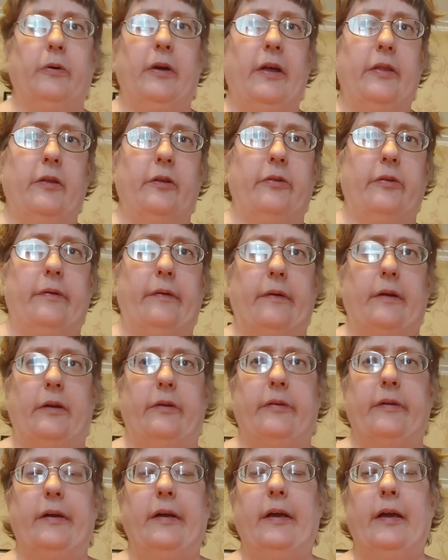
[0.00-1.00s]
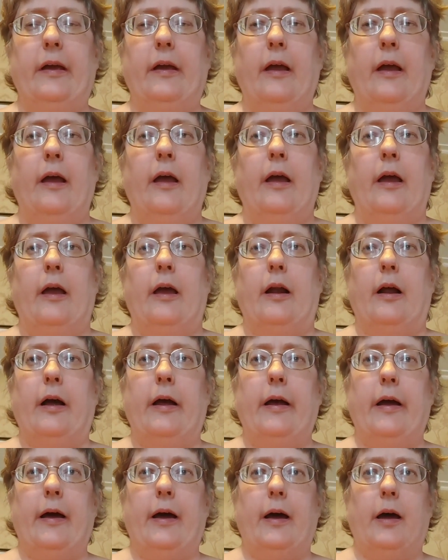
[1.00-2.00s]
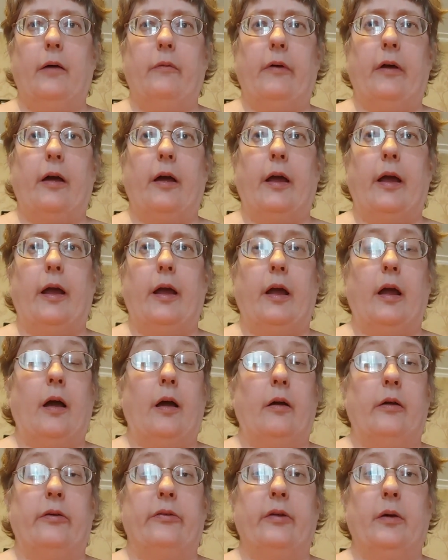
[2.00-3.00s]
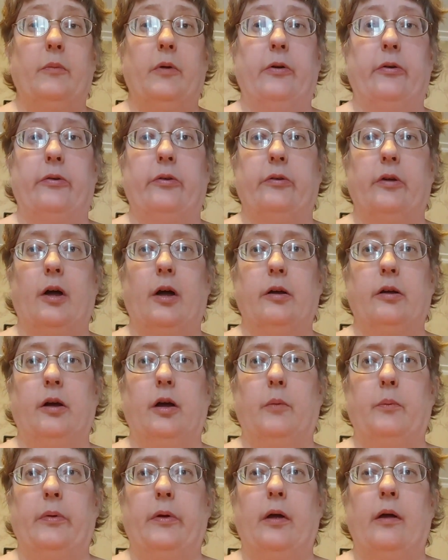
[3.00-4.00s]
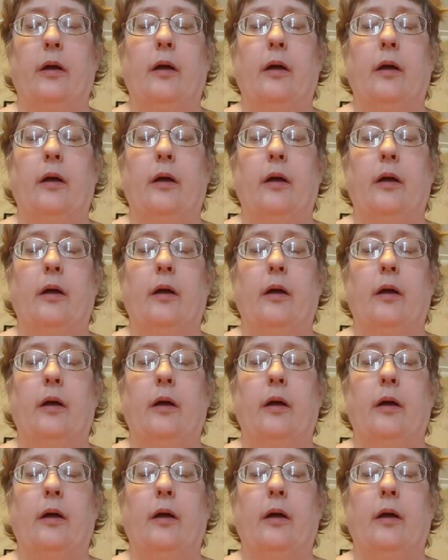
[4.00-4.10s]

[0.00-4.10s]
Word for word: Way. This is Lettuce Eat. And I have a summer stock up